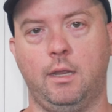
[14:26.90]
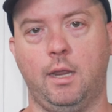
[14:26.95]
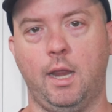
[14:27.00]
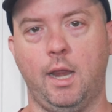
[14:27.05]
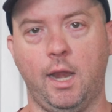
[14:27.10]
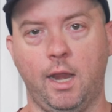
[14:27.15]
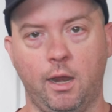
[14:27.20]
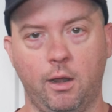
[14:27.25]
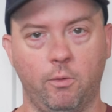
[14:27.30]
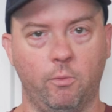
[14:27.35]

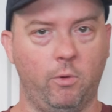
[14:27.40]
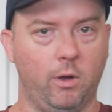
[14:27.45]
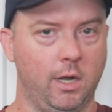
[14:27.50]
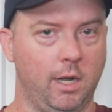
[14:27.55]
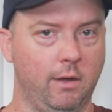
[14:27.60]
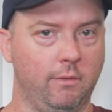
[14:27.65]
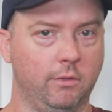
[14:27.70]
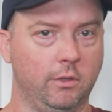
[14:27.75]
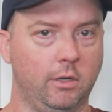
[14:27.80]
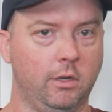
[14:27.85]
and what
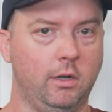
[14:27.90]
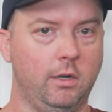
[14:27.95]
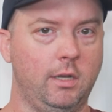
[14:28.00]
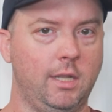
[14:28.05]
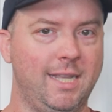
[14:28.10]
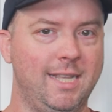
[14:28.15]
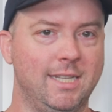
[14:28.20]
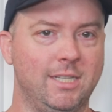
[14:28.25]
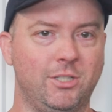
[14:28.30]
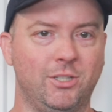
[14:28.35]
I've learned
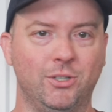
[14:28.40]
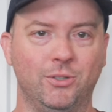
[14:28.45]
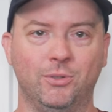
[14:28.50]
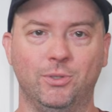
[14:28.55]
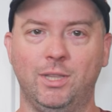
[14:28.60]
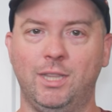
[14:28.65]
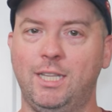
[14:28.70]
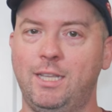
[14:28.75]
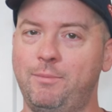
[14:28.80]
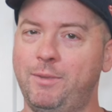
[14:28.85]
is to
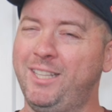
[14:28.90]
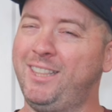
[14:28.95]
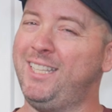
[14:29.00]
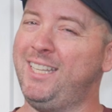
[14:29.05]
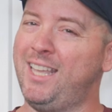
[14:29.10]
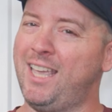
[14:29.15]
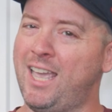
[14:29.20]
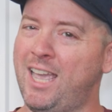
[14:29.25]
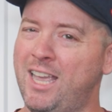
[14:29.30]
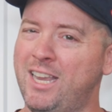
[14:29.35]
limit
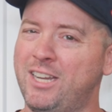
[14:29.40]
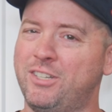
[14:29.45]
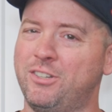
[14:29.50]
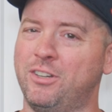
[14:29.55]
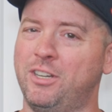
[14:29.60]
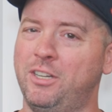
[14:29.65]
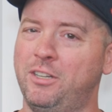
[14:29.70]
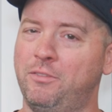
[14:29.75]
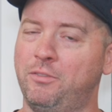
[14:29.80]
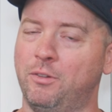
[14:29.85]
the extra
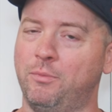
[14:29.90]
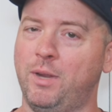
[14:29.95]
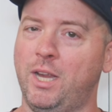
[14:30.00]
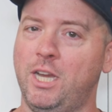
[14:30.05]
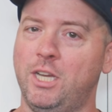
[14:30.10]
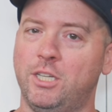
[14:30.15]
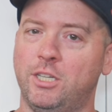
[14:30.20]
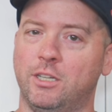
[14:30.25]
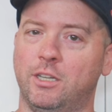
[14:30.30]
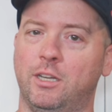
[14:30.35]

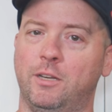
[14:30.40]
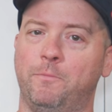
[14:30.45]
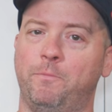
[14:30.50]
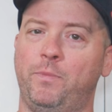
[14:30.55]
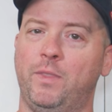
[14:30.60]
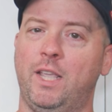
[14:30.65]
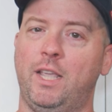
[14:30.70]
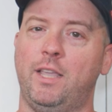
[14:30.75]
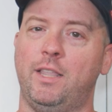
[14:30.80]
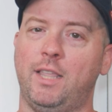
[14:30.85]
information
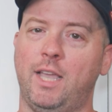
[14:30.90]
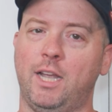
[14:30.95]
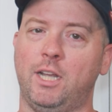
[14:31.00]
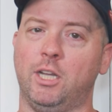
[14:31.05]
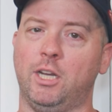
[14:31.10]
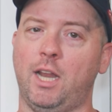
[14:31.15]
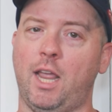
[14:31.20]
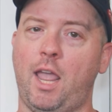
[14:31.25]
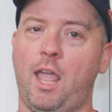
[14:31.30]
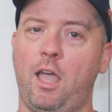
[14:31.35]
that
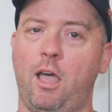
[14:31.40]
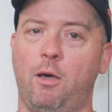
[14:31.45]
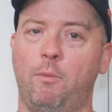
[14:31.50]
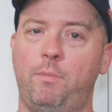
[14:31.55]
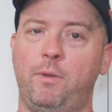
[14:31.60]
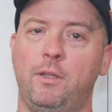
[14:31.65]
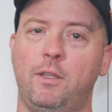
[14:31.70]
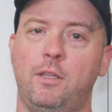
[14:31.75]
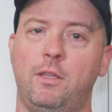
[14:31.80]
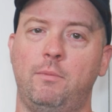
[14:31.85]
could help,
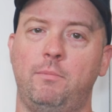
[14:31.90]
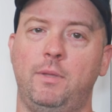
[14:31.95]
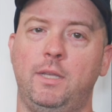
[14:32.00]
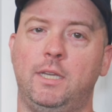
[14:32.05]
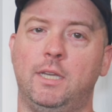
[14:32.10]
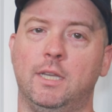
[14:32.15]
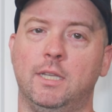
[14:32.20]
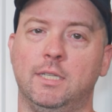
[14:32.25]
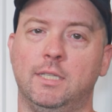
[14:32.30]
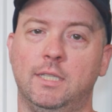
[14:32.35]

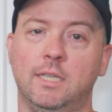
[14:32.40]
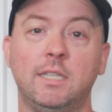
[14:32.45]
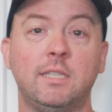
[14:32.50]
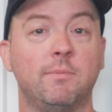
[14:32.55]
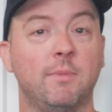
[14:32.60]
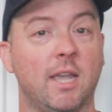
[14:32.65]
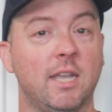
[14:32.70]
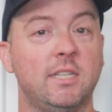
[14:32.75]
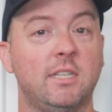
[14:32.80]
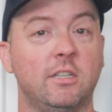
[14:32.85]
because this
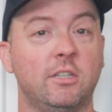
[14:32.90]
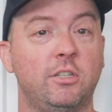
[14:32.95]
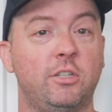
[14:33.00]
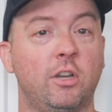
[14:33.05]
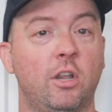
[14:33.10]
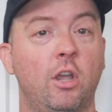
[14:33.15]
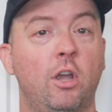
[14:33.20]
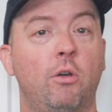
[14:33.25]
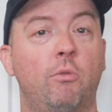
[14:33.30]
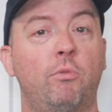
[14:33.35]
message
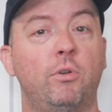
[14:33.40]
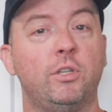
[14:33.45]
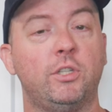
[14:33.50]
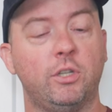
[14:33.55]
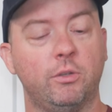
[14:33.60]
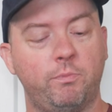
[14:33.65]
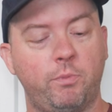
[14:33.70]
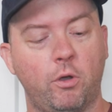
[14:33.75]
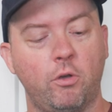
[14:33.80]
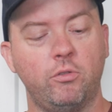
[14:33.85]
was
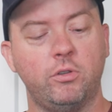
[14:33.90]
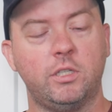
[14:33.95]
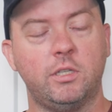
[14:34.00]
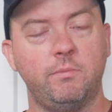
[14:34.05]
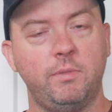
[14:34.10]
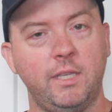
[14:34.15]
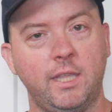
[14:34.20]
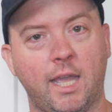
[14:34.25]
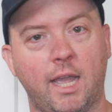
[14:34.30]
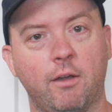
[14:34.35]
supposed to
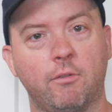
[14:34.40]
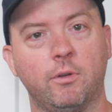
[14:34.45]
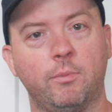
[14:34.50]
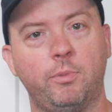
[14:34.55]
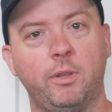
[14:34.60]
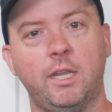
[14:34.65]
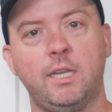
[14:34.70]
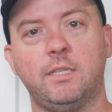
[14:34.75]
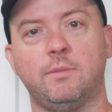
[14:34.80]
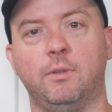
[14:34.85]
be that
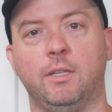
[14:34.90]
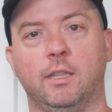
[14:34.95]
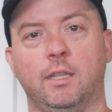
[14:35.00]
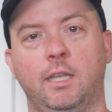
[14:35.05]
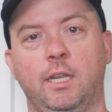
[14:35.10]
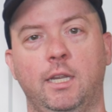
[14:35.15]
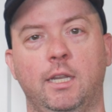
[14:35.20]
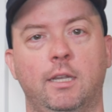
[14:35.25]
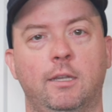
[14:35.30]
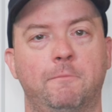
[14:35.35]
replacement
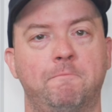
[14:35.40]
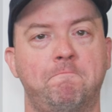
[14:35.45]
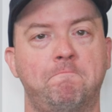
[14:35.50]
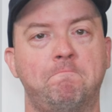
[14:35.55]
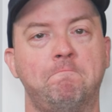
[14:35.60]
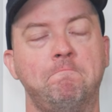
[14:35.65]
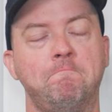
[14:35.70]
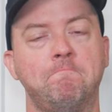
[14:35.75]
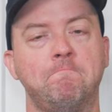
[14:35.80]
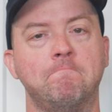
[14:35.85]
link,
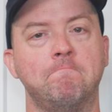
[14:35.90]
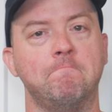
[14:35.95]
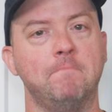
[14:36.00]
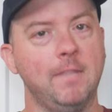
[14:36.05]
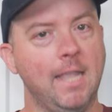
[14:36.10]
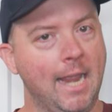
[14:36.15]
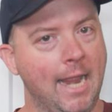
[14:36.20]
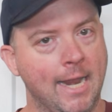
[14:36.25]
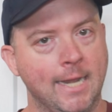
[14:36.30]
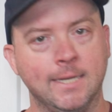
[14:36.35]

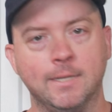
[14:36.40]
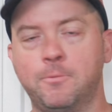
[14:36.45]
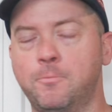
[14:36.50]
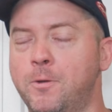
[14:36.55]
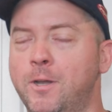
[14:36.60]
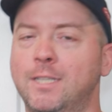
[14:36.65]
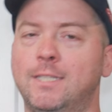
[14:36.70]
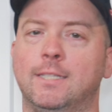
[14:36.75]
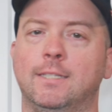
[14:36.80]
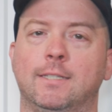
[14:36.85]
and it
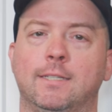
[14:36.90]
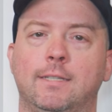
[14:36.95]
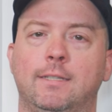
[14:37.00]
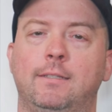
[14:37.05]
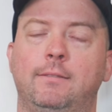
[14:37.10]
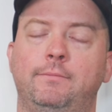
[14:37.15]
wasn't.